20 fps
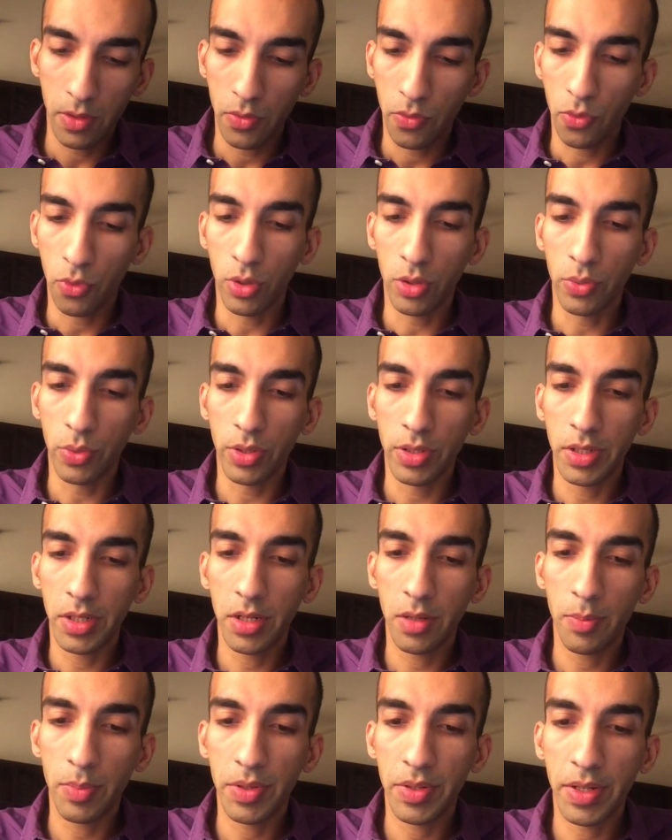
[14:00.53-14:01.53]
what was it
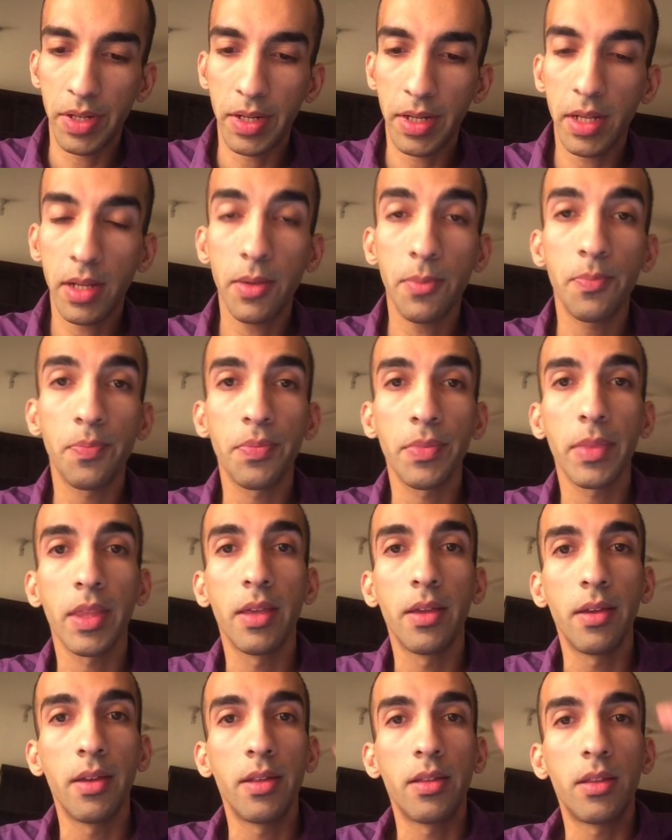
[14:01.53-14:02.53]
representing? The